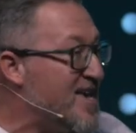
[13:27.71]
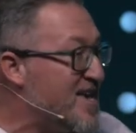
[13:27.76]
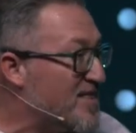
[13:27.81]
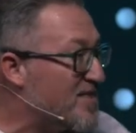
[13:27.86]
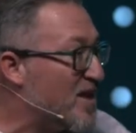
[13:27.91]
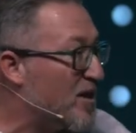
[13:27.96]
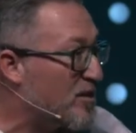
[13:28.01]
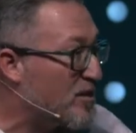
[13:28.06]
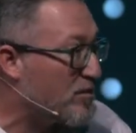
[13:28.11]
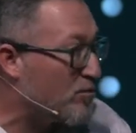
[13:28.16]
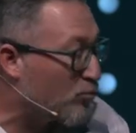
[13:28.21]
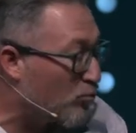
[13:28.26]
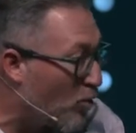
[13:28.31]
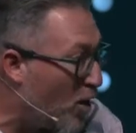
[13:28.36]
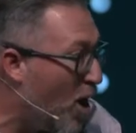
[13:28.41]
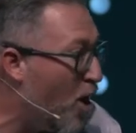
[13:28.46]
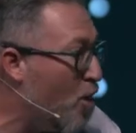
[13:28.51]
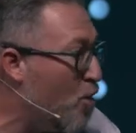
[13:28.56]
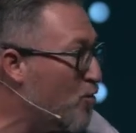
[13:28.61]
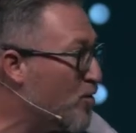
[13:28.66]
The
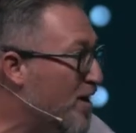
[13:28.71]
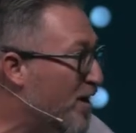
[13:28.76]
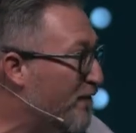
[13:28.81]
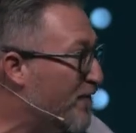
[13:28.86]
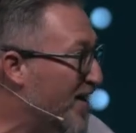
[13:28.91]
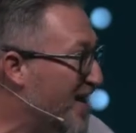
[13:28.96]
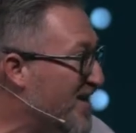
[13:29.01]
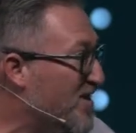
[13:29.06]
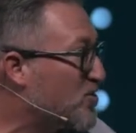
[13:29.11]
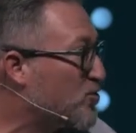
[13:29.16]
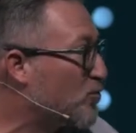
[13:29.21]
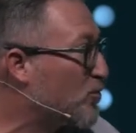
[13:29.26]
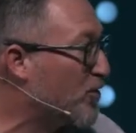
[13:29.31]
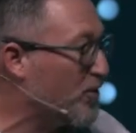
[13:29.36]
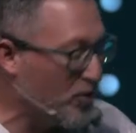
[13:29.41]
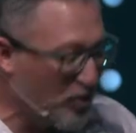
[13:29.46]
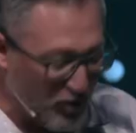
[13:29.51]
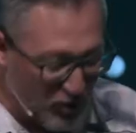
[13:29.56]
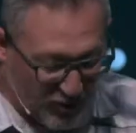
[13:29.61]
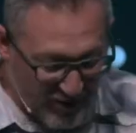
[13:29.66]
throne of
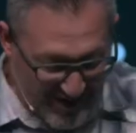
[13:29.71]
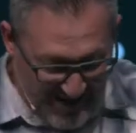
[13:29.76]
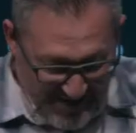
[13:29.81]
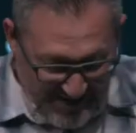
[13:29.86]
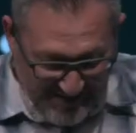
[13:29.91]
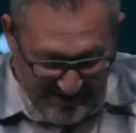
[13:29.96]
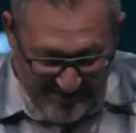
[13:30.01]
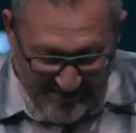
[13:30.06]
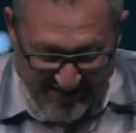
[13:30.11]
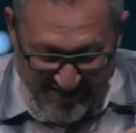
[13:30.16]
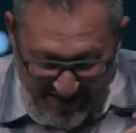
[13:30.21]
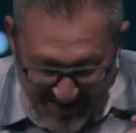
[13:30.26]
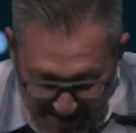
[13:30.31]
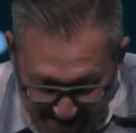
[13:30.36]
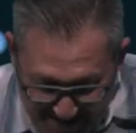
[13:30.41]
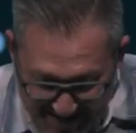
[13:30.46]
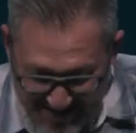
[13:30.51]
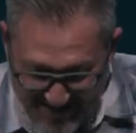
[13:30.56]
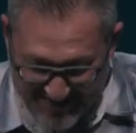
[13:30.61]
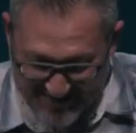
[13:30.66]
Israel is
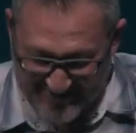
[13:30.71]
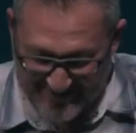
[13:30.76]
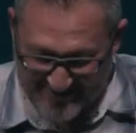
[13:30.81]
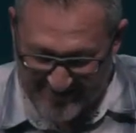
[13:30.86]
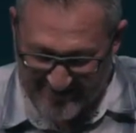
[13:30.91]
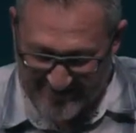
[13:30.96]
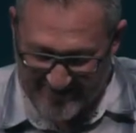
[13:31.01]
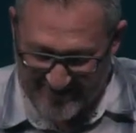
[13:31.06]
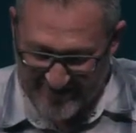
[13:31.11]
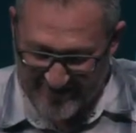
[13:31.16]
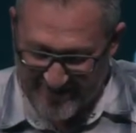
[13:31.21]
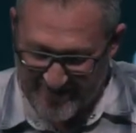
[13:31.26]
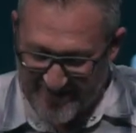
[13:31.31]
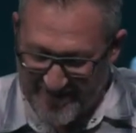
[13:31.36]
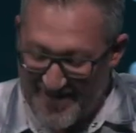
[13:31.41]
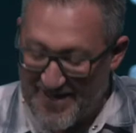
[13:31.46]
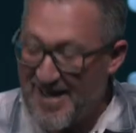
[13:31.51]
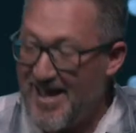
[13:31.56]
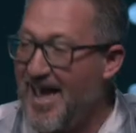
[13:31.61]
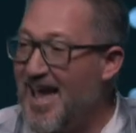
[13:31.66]
his.
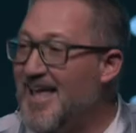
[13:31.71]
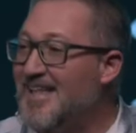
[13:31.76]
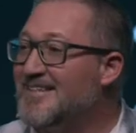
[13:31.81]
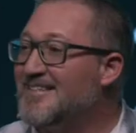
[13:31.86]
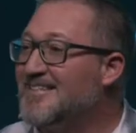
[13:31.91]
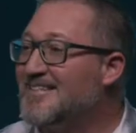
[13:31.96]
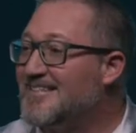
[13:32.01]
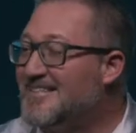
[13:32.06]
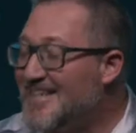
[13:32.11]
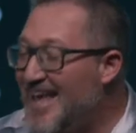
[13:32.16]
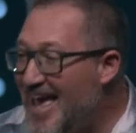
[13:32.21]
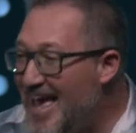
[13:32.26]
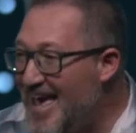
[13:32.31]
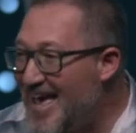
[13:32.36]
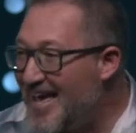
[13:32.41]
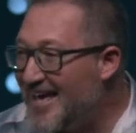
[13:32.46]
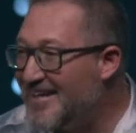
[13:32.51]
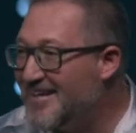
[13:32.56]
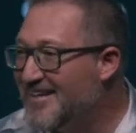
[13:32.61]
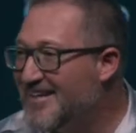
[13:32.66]

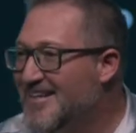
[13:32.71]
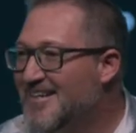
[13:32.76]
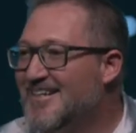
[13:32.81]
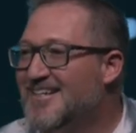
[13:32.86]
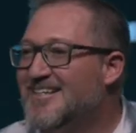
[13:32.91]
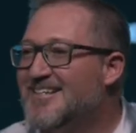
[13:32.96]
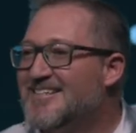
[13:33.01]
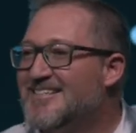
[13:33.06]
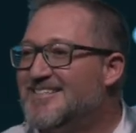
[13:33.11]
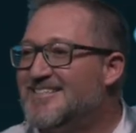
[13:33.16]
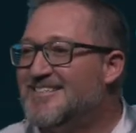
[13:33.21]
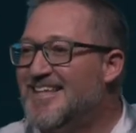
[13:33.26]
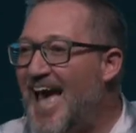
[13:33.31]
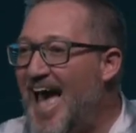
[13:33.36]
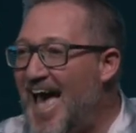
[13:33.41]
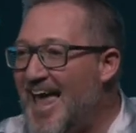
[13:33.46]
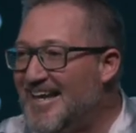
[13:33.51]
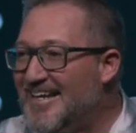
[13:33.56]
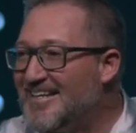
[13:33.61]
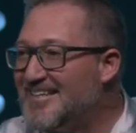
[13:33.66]
Instead,
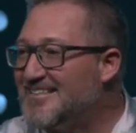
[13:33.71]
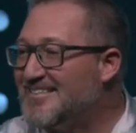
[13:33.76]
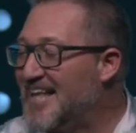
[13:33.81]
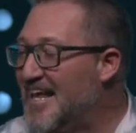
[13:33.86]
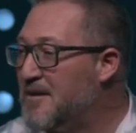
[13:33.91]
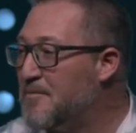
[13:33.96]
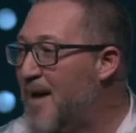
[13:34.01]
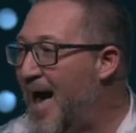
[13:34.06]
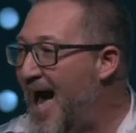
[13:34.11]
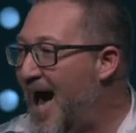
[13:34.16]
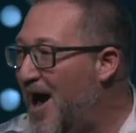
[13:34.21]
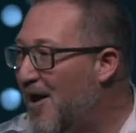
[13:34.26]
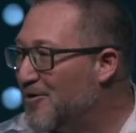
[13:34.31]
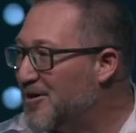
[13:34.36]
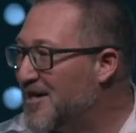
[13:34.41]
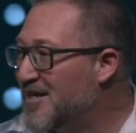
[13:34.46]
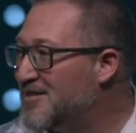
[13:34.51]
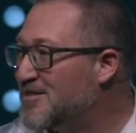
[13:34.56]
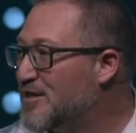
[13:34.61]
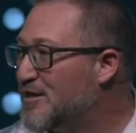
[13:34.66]
daddy sent him
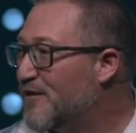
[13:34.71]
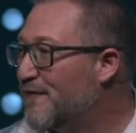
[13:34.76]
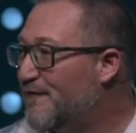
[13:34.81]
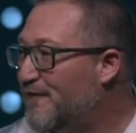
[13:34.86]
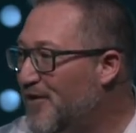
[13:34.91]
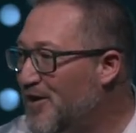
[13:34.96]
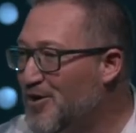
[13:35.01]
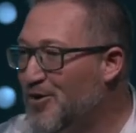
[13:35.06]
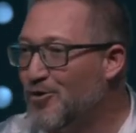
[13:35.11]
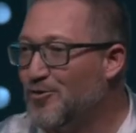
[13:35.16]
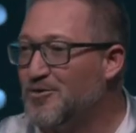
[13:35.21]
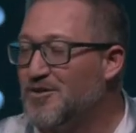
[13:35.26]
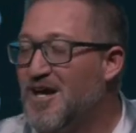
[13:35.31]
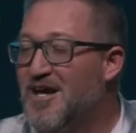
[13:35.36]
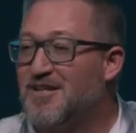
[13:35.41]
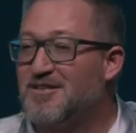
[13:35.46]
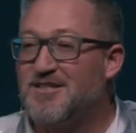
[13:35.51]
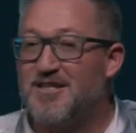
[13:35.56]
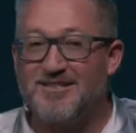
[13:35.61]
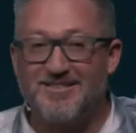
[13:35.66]
out into the field
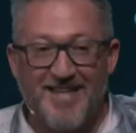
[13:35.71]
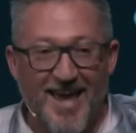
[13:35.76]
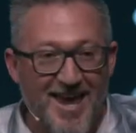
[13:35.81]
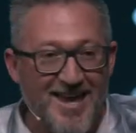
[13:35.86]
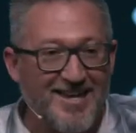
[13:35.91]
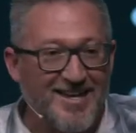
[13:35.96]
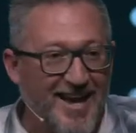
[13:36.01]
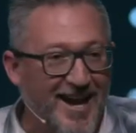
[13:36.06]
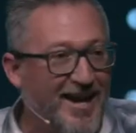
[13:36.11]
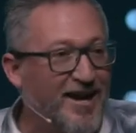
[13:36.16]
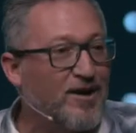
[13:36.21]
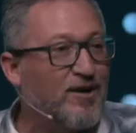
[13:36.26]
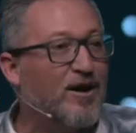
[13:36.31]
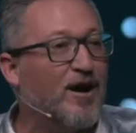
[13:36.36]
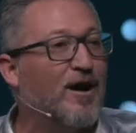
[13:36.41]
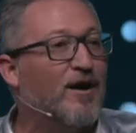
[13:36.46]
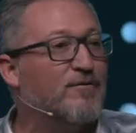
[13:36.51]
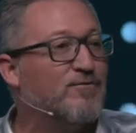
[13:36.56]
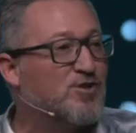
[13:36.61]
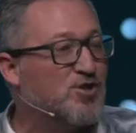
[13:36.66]
to take care
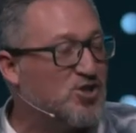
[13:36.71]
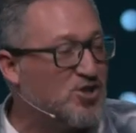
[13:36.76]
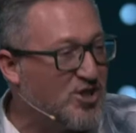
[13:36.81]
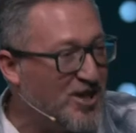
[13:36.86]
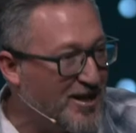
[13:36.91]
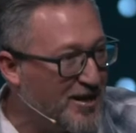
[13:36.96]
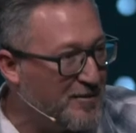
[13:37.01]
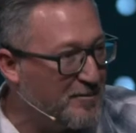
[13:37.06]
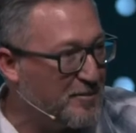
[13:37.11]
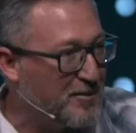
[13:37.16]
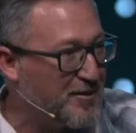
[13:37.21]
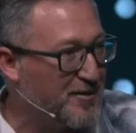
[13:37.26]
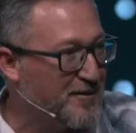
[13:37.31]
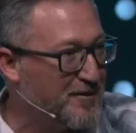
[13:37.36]
of sheep.